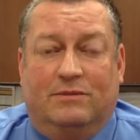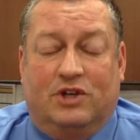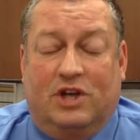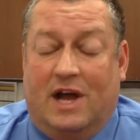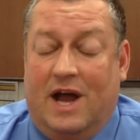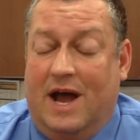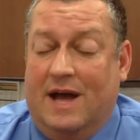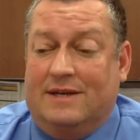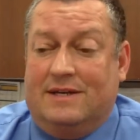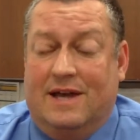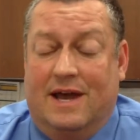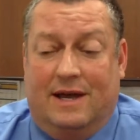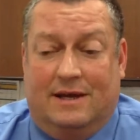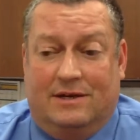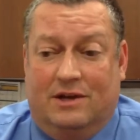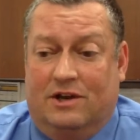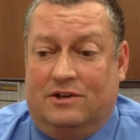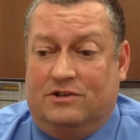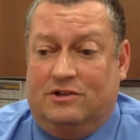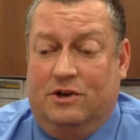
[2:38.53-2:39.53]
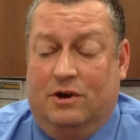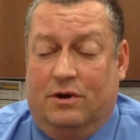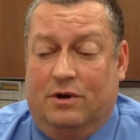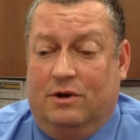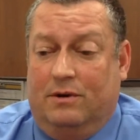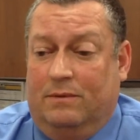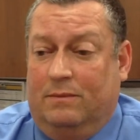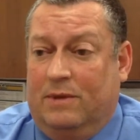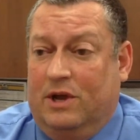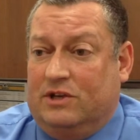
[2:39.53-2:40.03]
to contact us here,
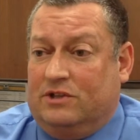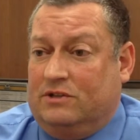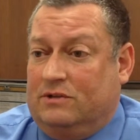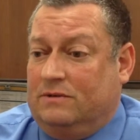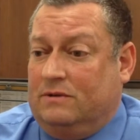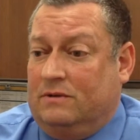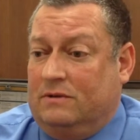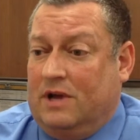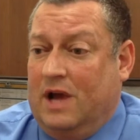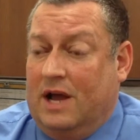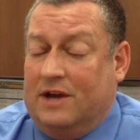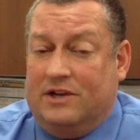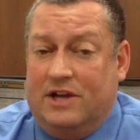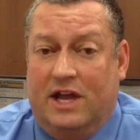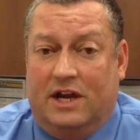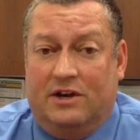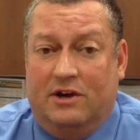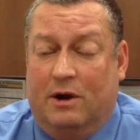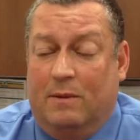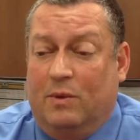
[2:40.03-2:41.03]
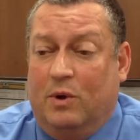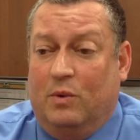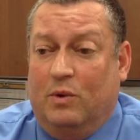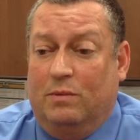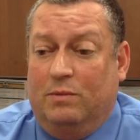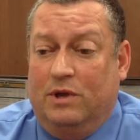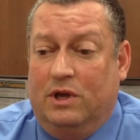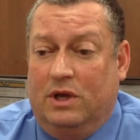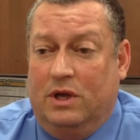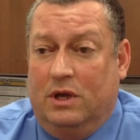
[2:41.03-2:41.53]
and the best contact number
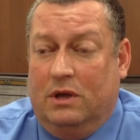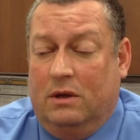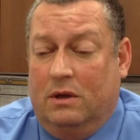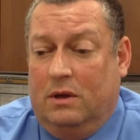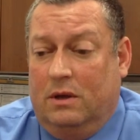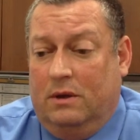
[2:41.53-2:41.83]
would be